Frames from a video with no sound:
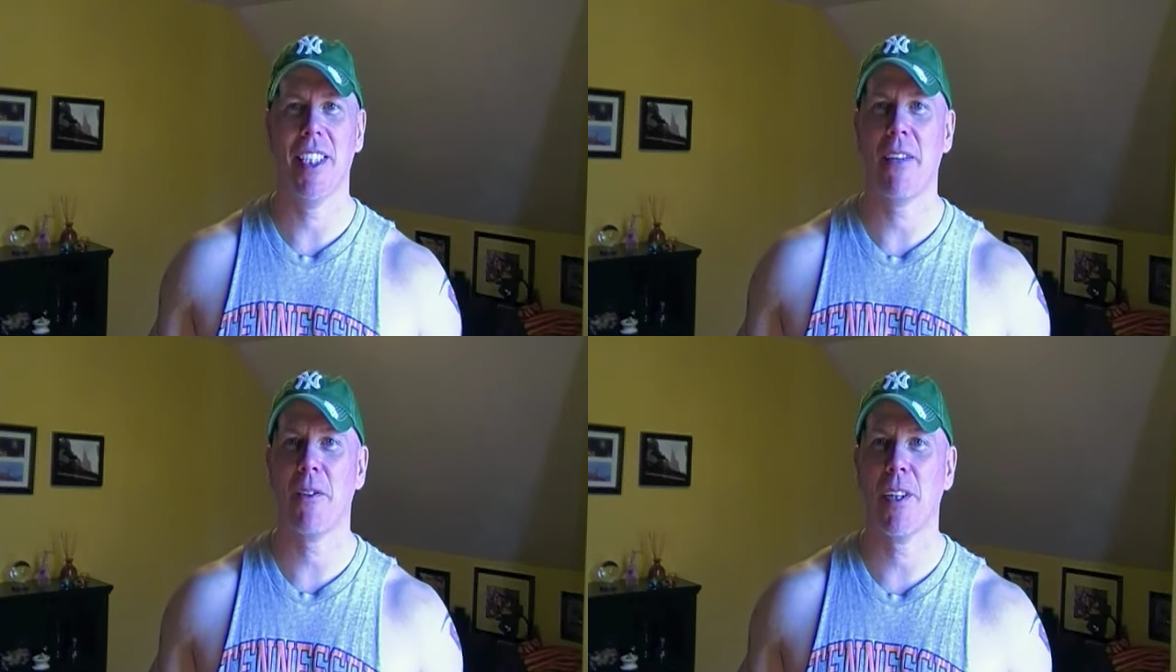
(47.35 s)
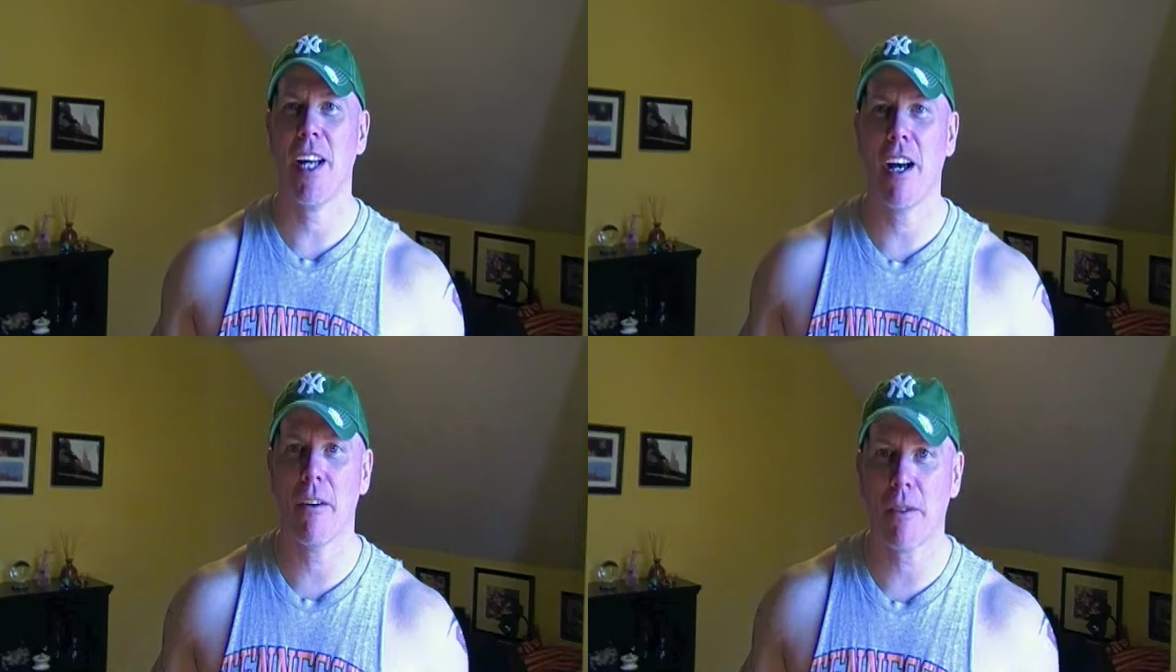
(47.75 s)

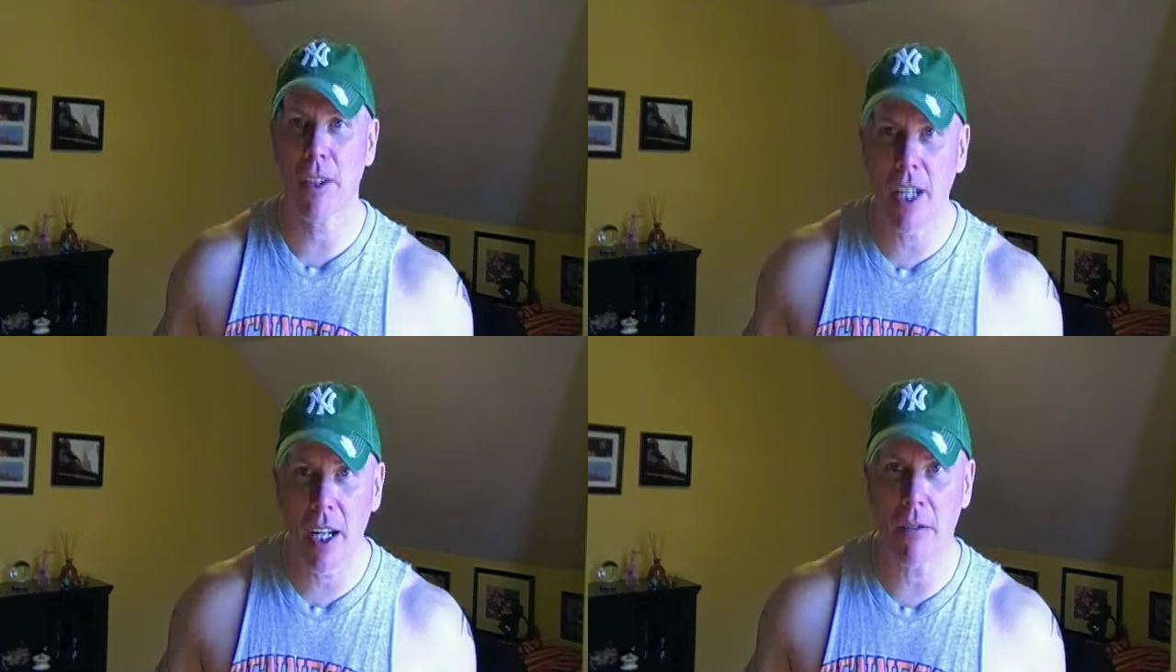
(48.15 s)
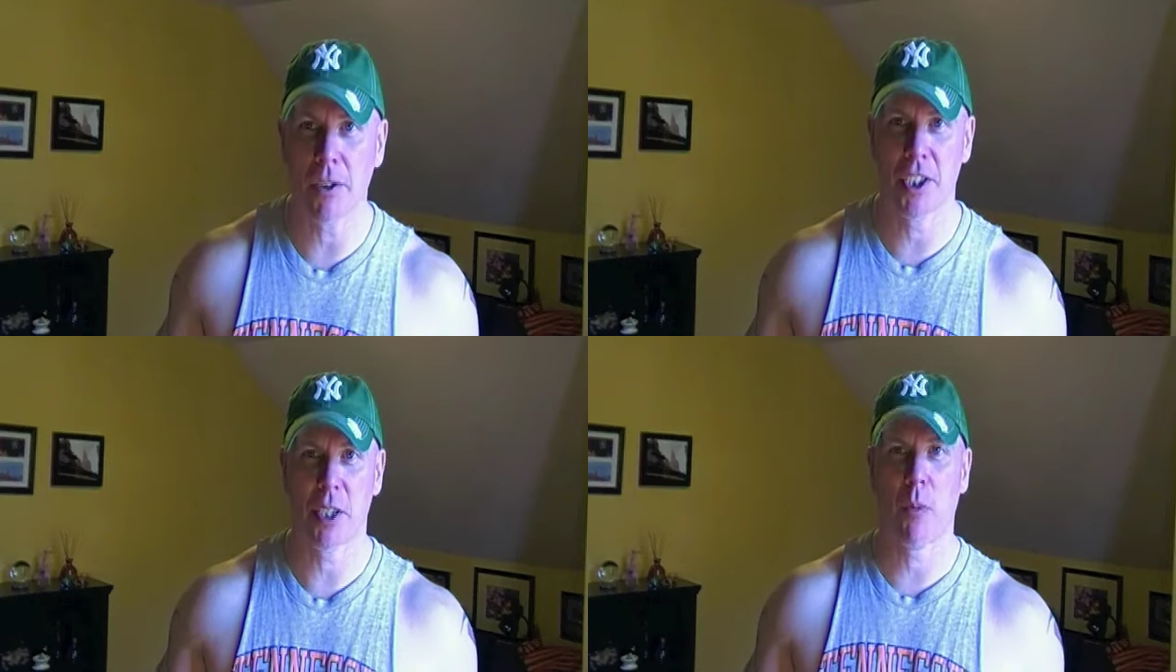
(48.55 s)
never, ever,
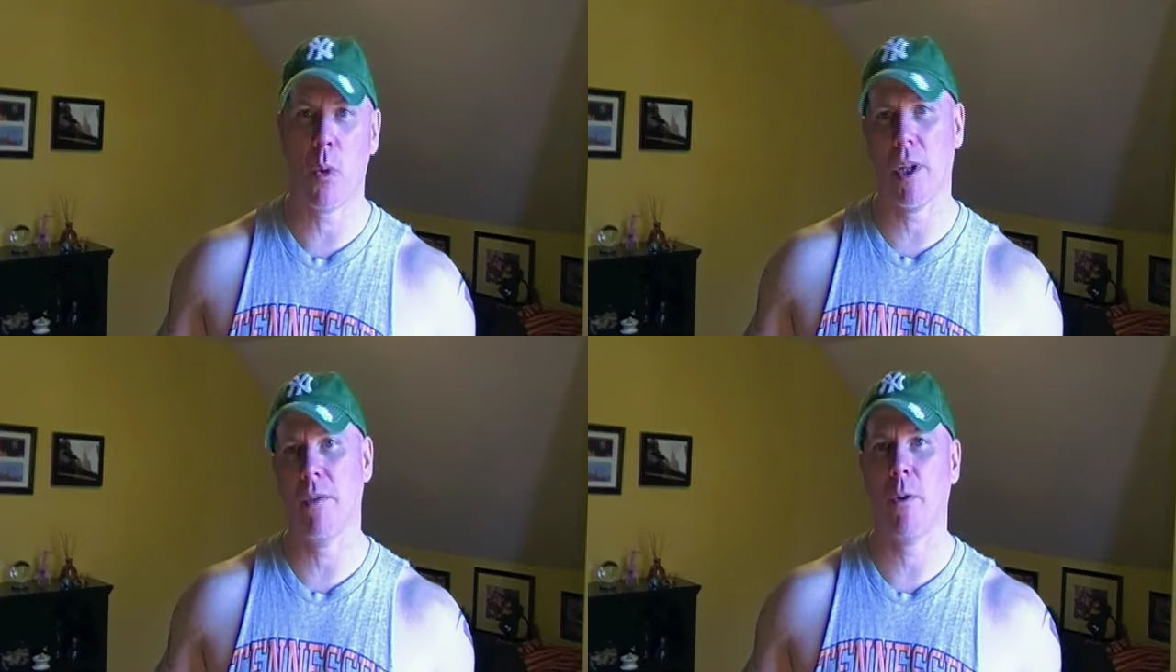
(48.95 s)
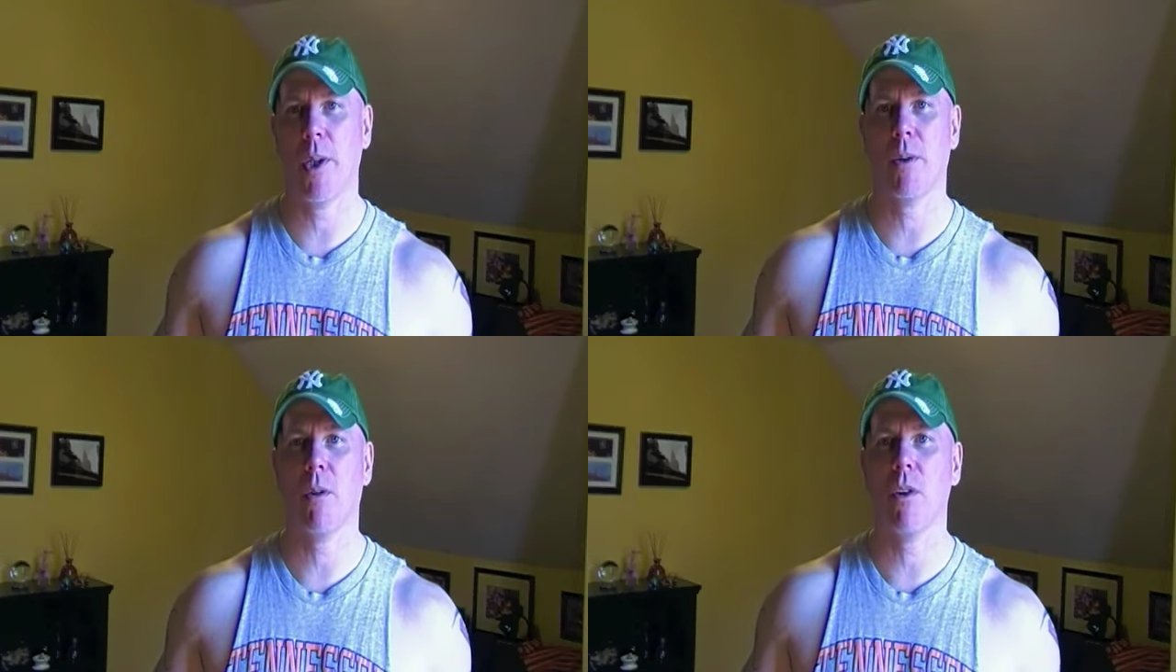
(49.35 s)
ever disappoint a
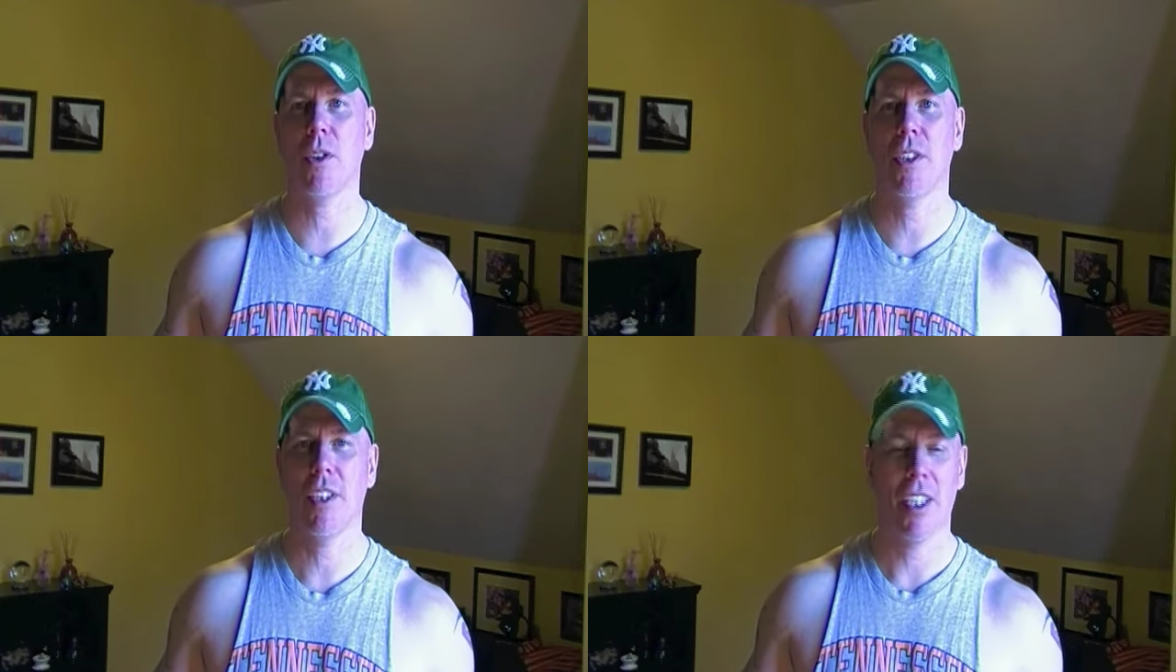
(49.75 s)
four-year-old,